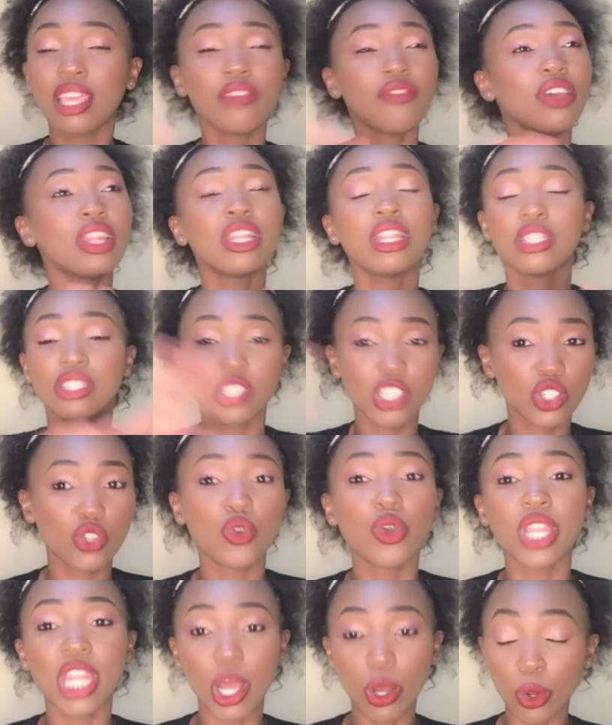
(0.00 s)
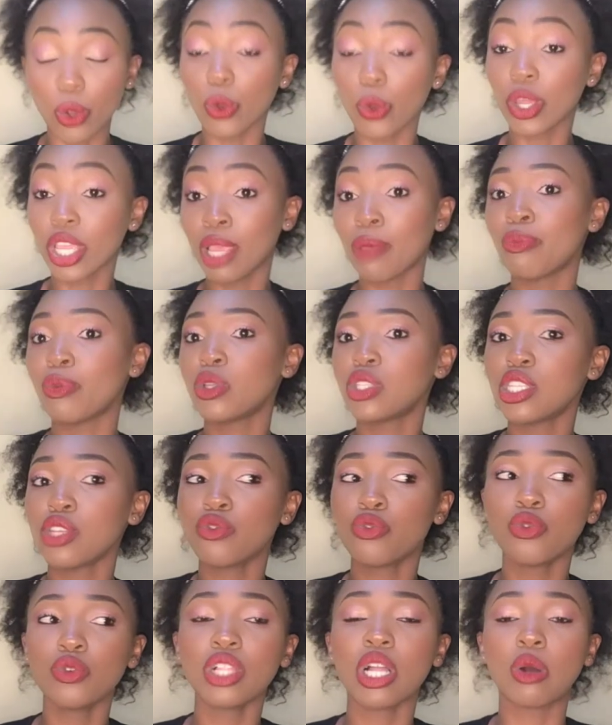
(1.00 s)
Even just going out looking
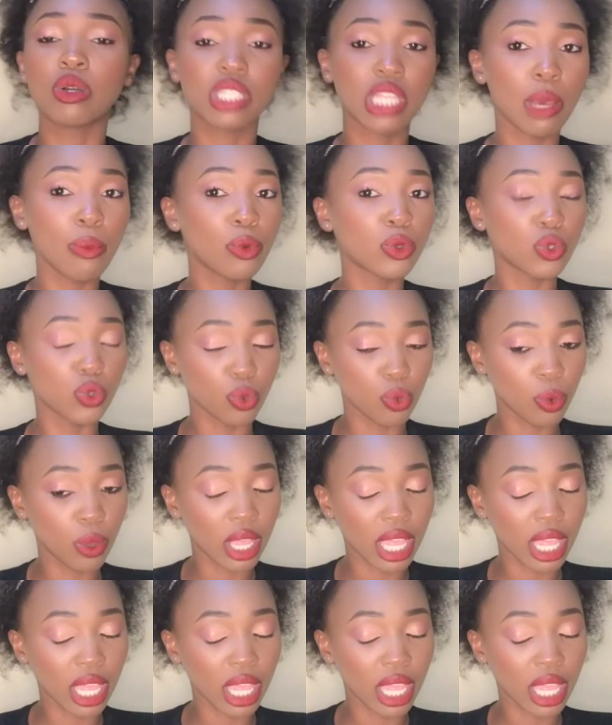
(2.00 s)
beautiful, I was able to